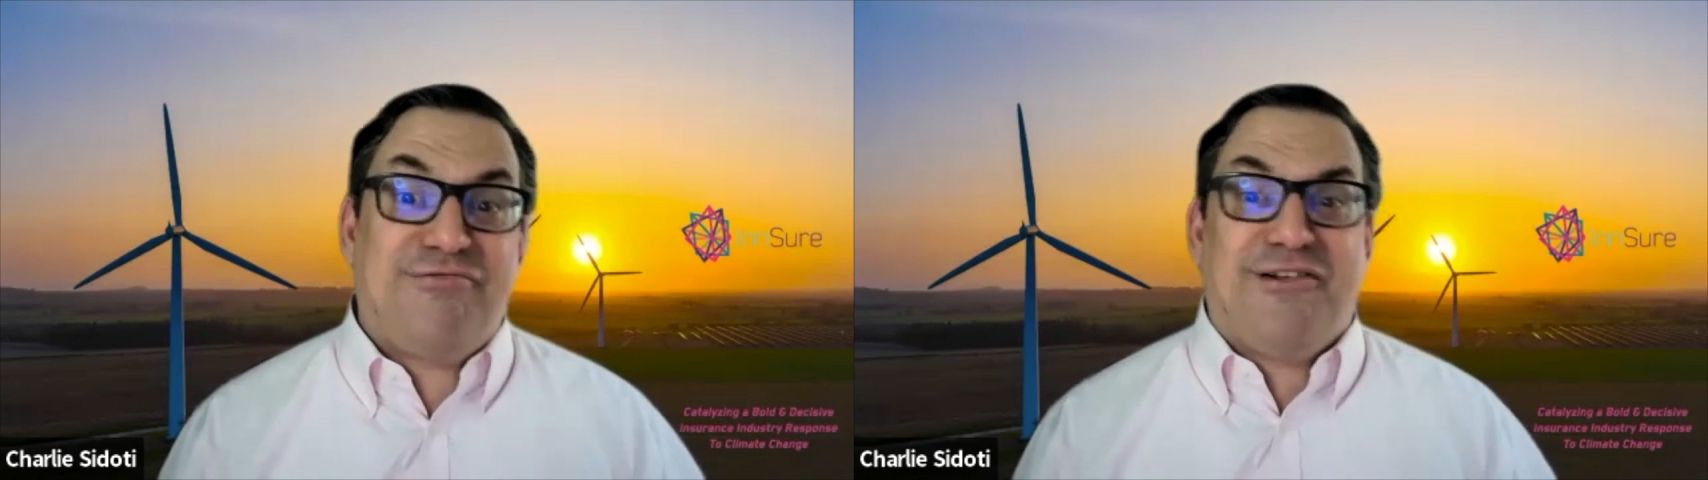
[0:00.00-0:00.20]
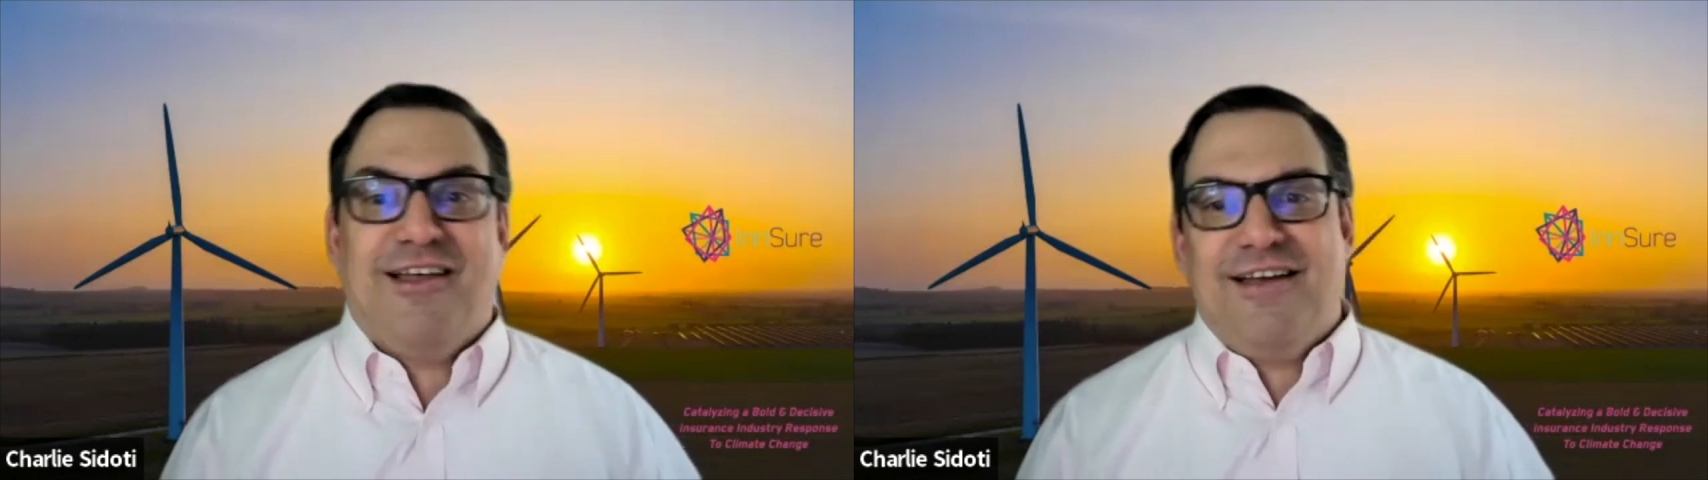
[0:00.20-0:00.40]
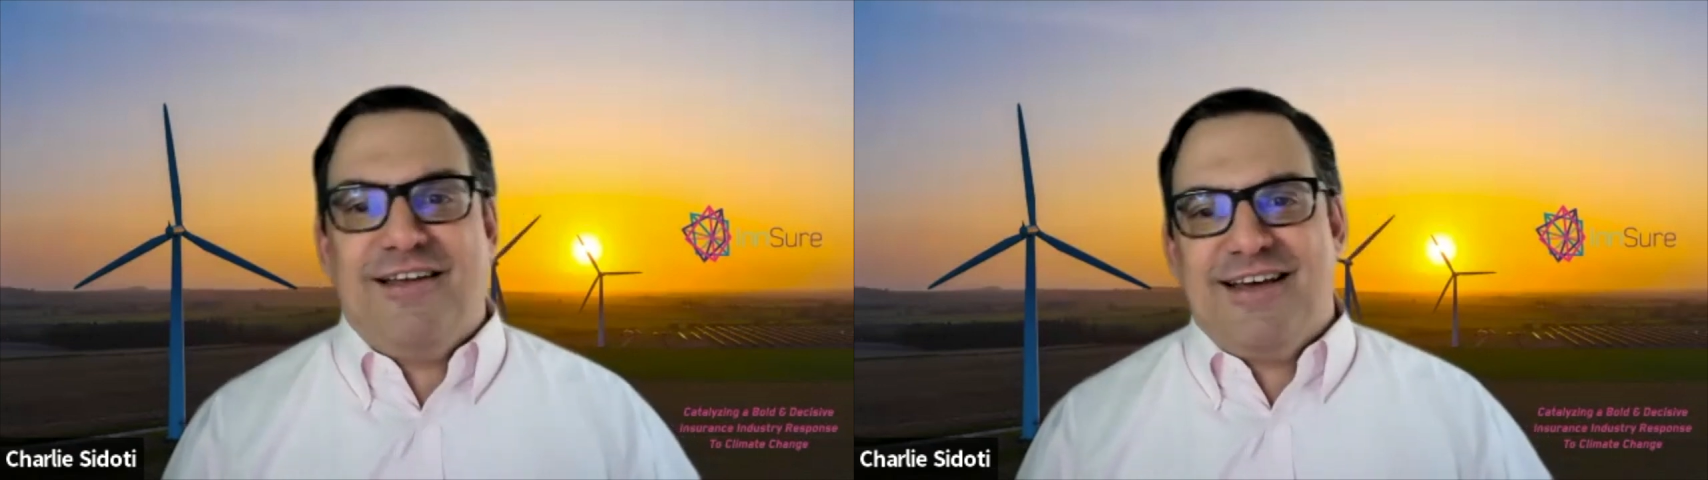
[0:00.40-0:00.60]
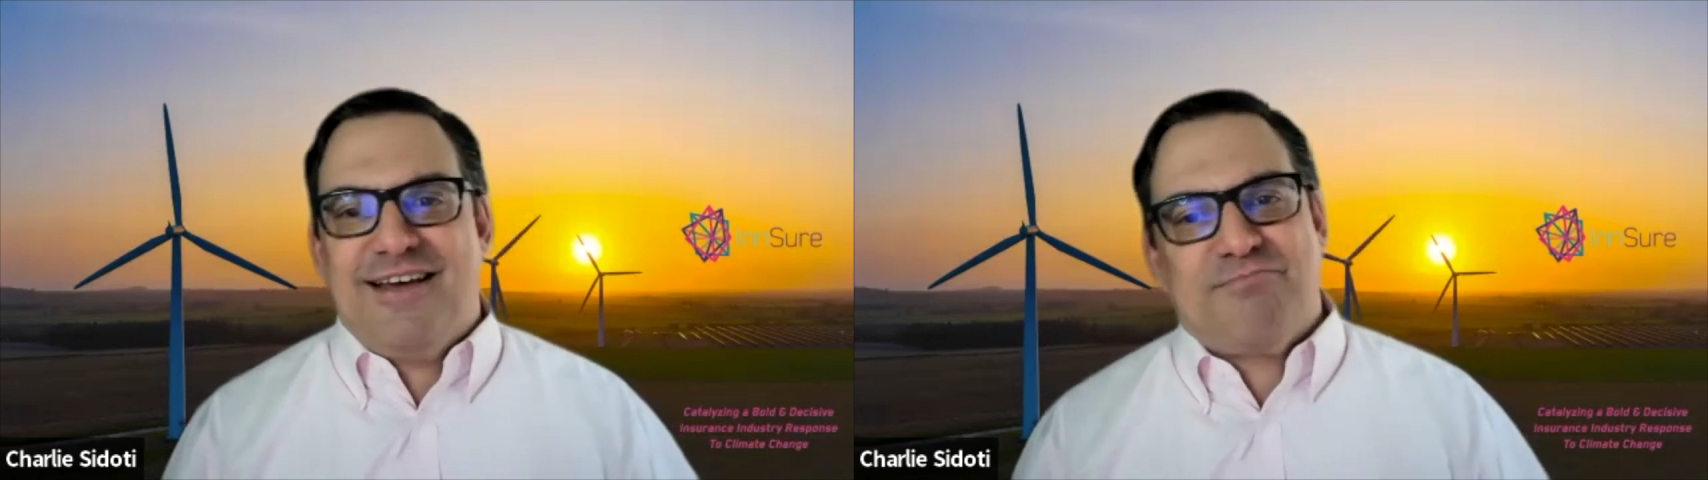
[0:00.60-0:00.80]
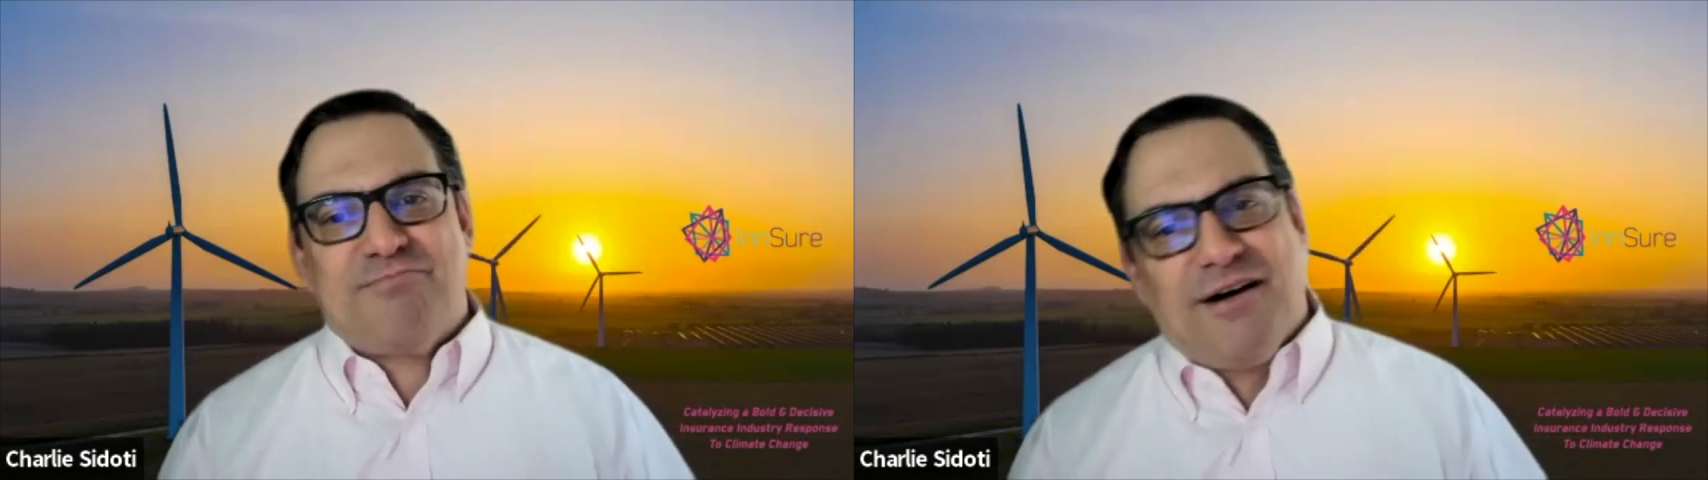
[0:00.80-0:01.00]
flood,
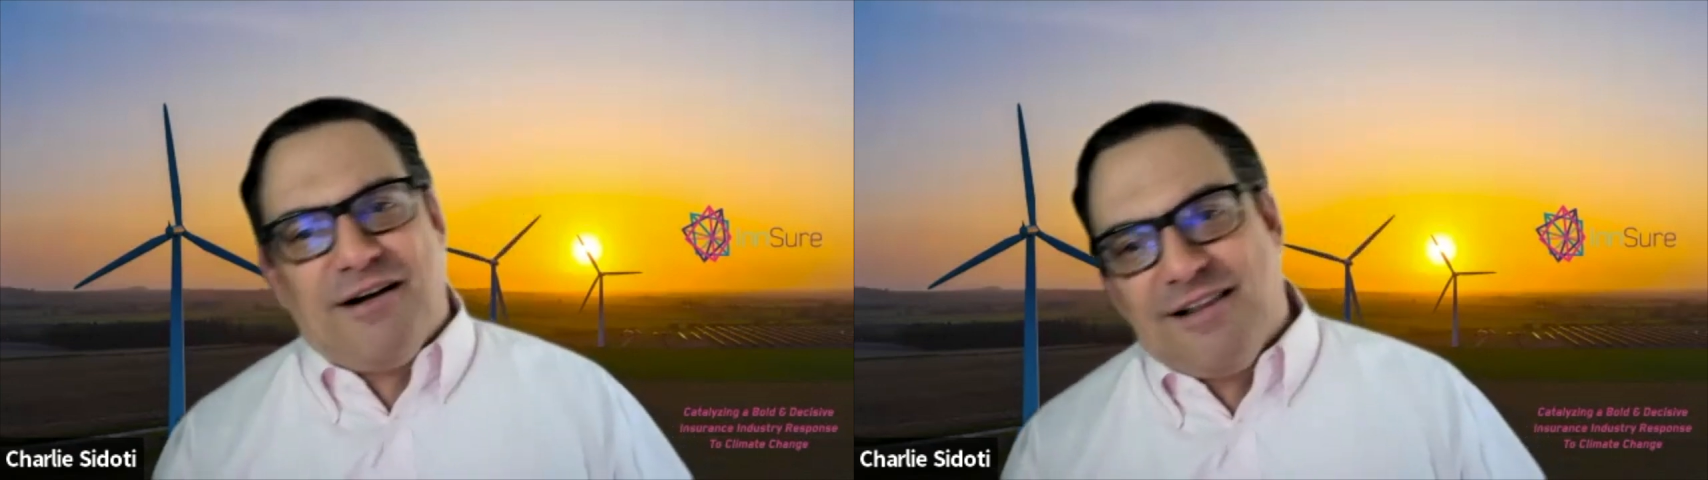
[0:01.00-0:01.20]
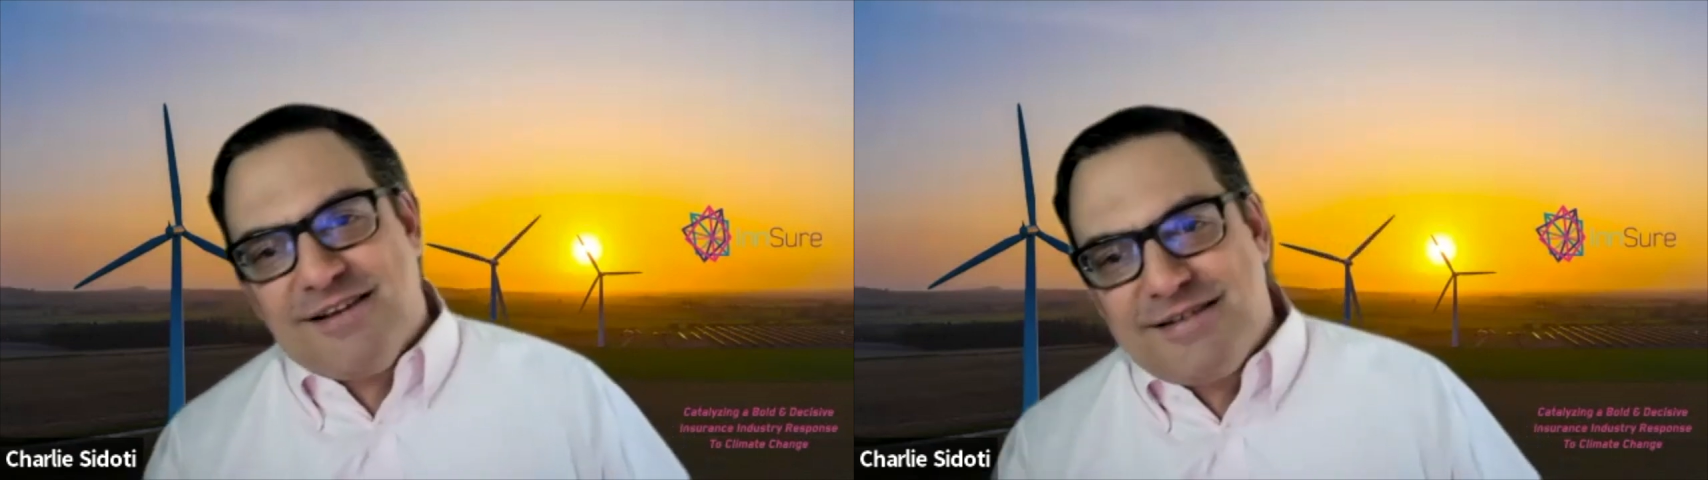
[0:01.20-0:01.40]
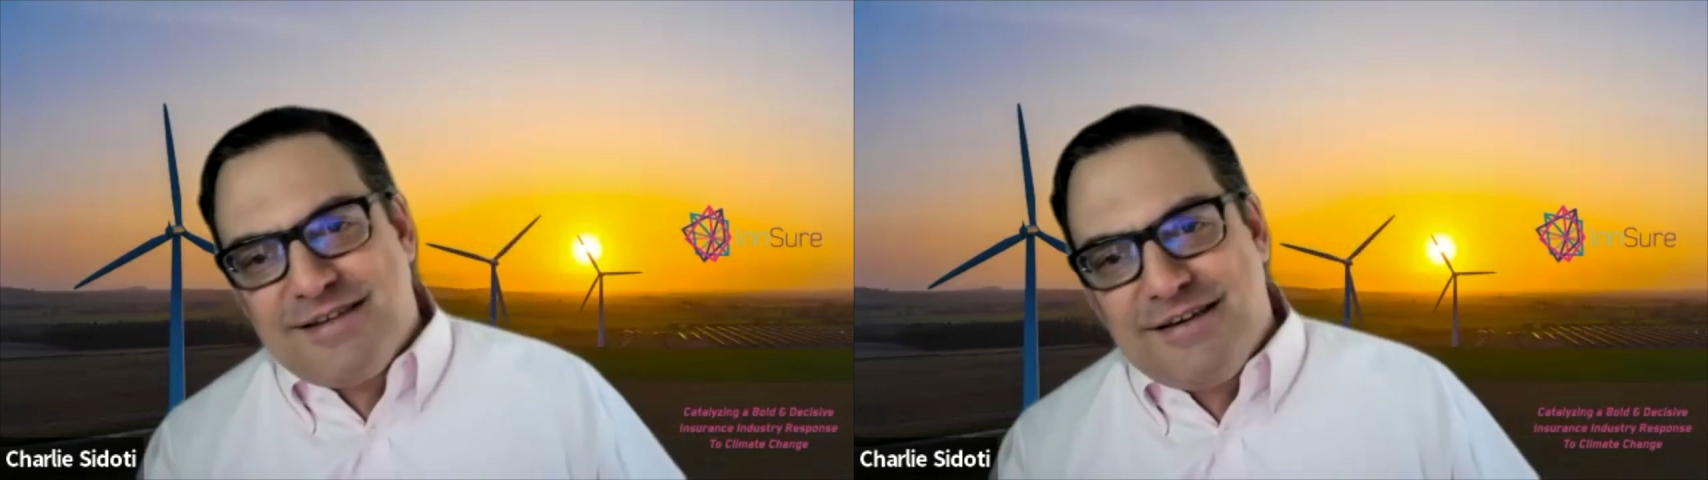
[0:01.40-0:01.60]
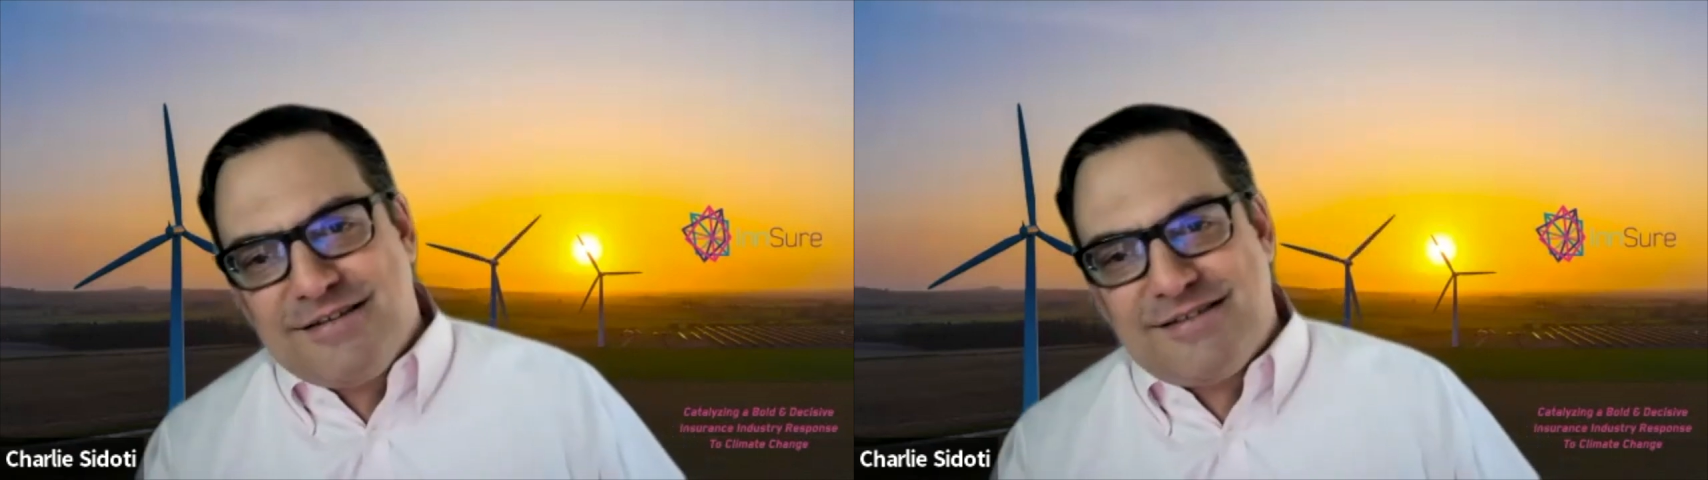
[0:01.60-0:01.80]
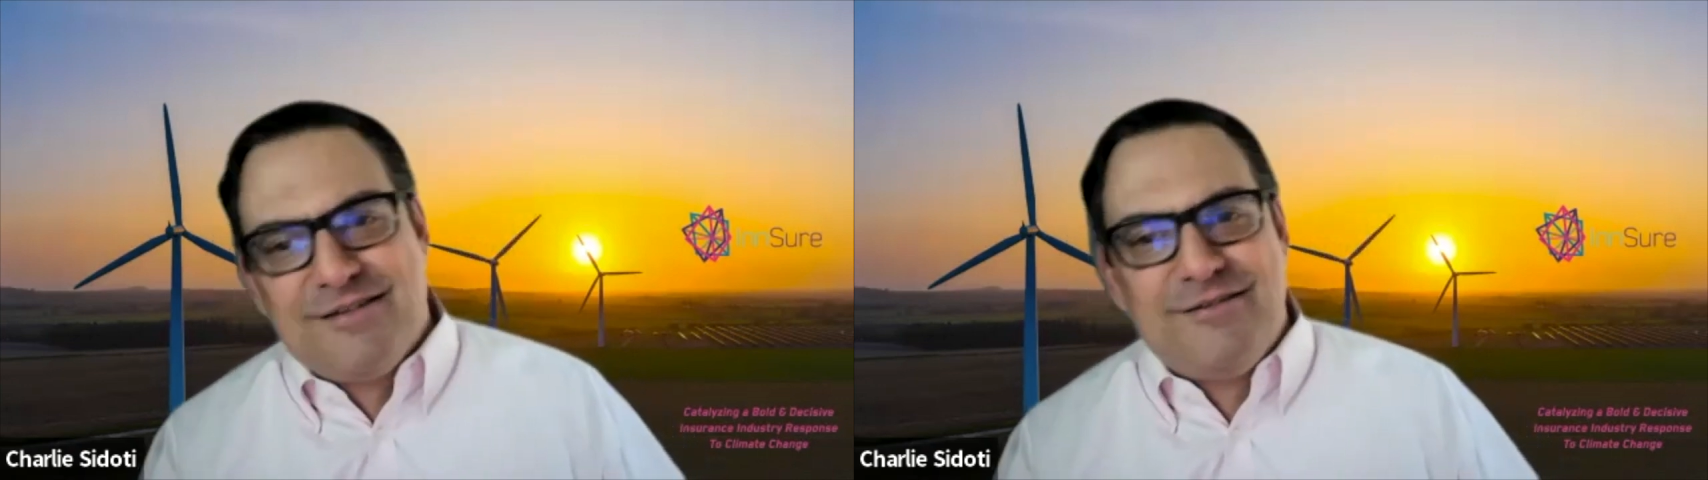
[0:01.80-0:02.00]
that's a policy
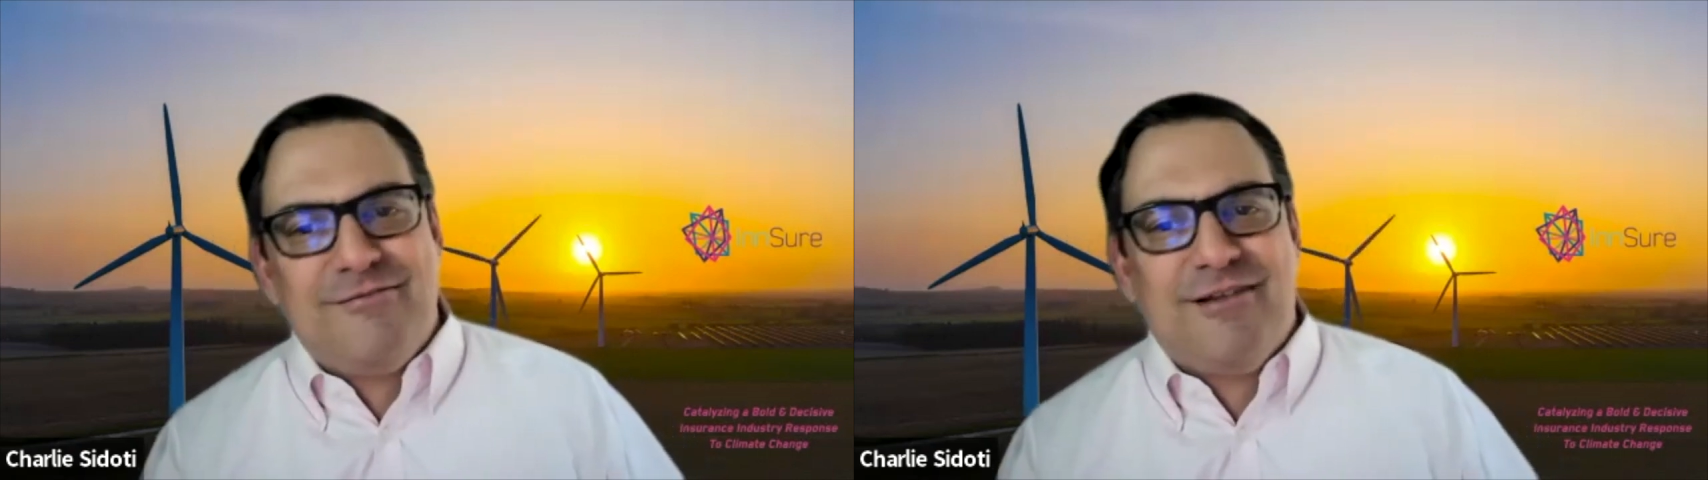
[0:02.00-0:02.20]
issue.